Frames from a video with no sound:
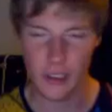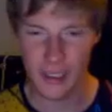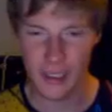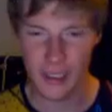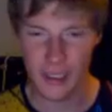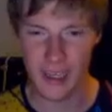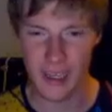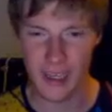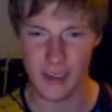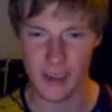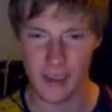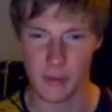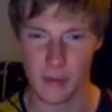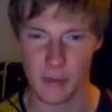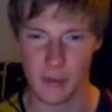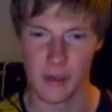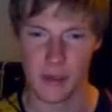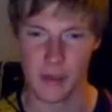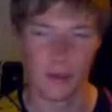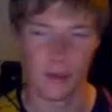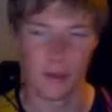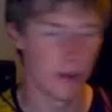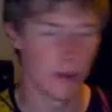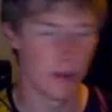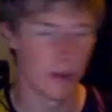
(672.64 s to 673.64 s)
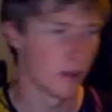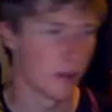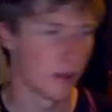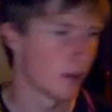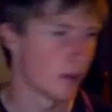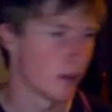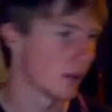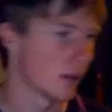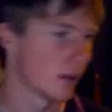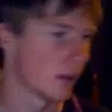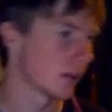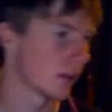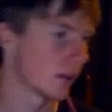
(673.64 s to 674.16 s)
Are you kidding me?
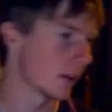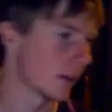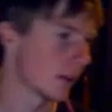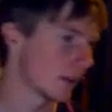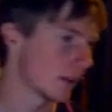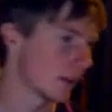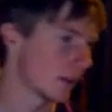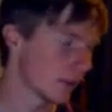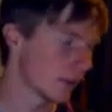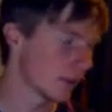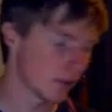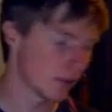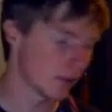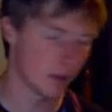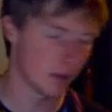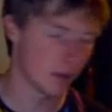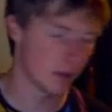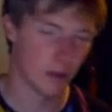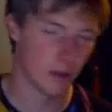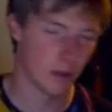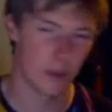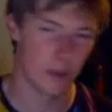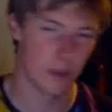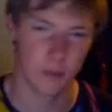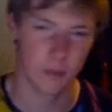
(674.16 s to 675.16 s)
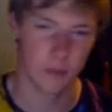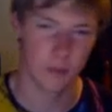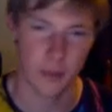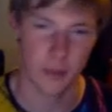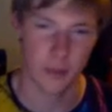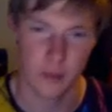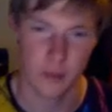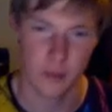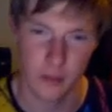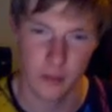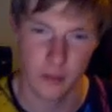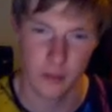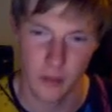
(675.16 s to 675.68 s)
Like,
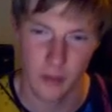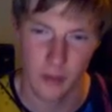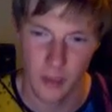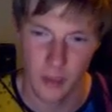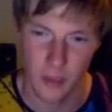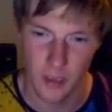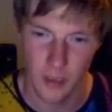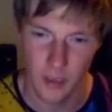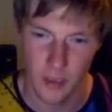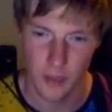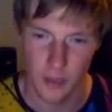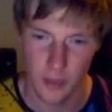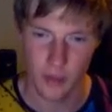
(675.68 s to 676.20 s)
oh my god.